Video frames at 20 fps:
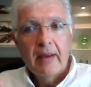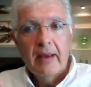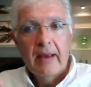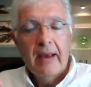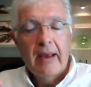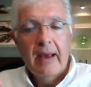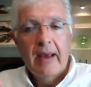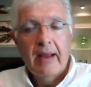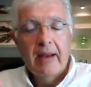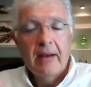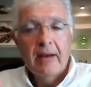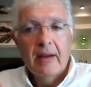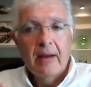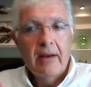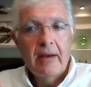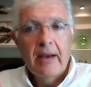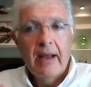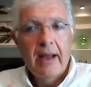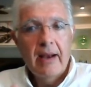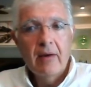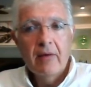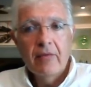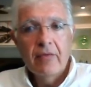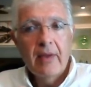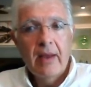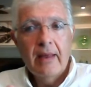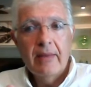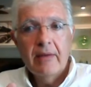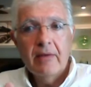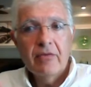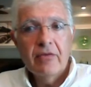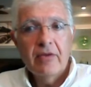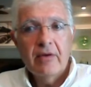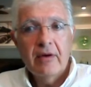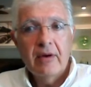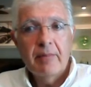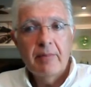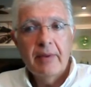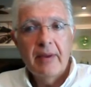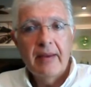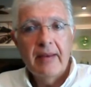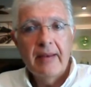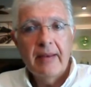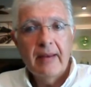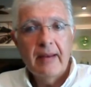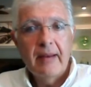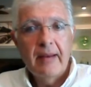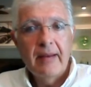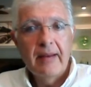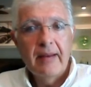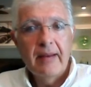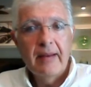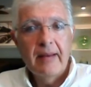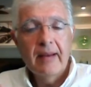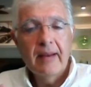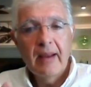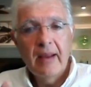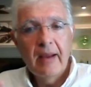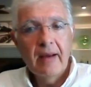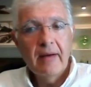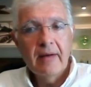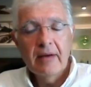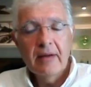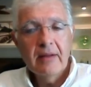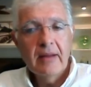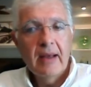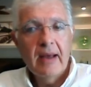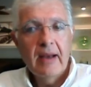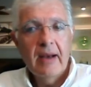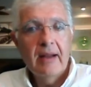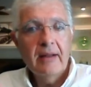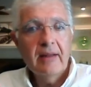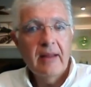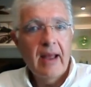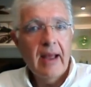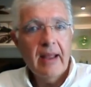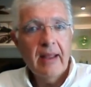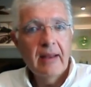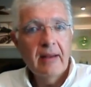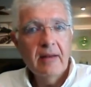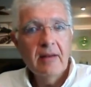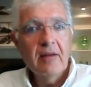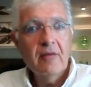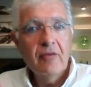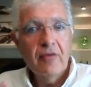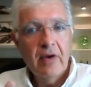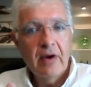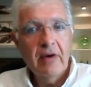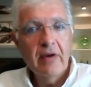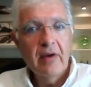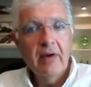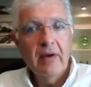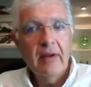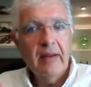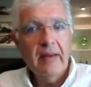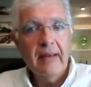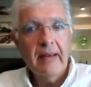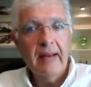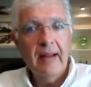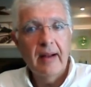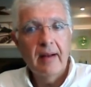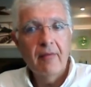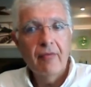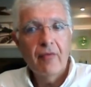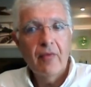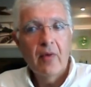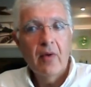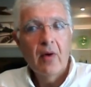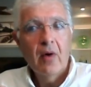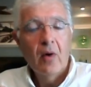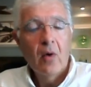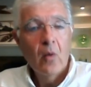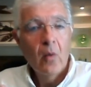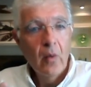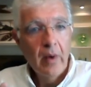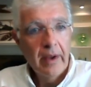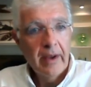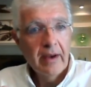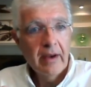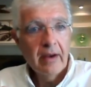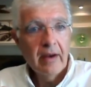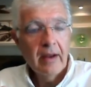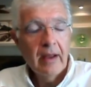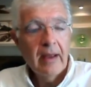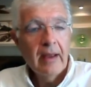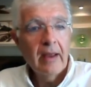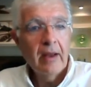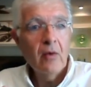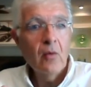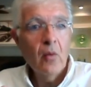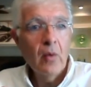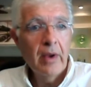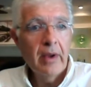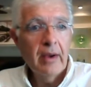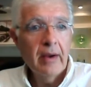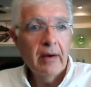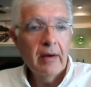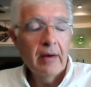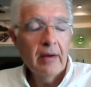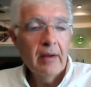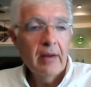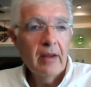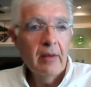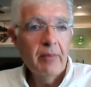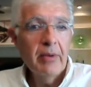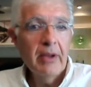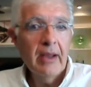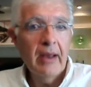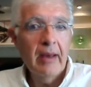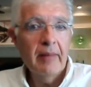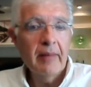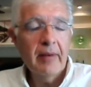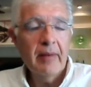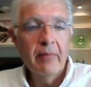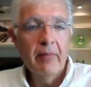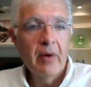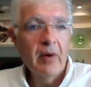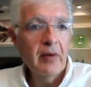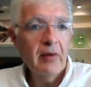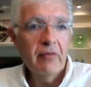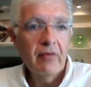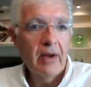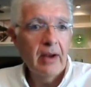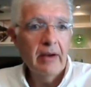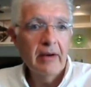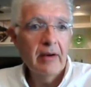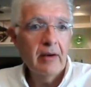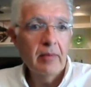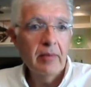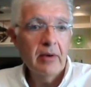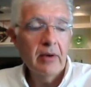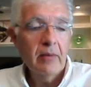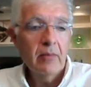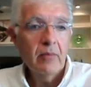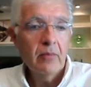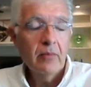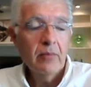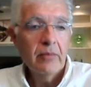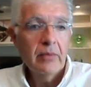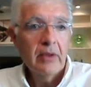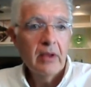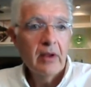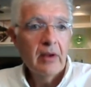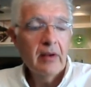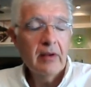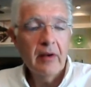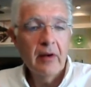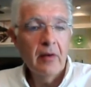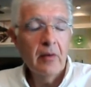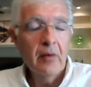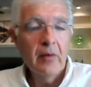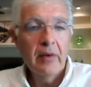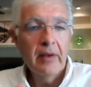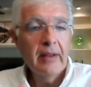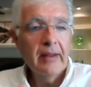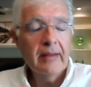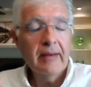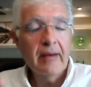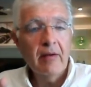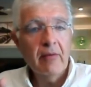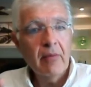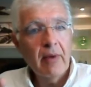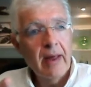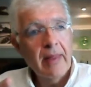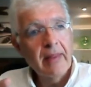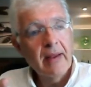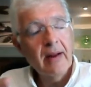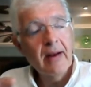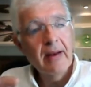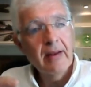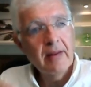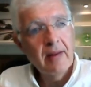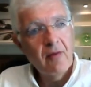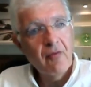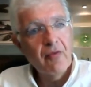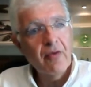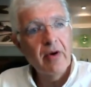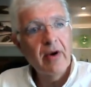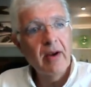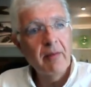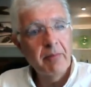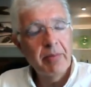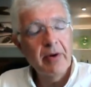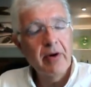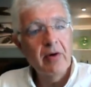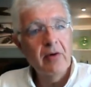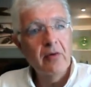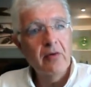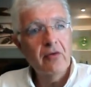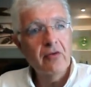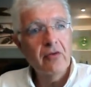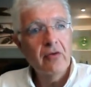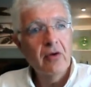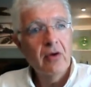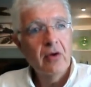and none of the other therapies is geared at attacking the virion itself when and where it becomes most vulnerable. So it's a radically different approach.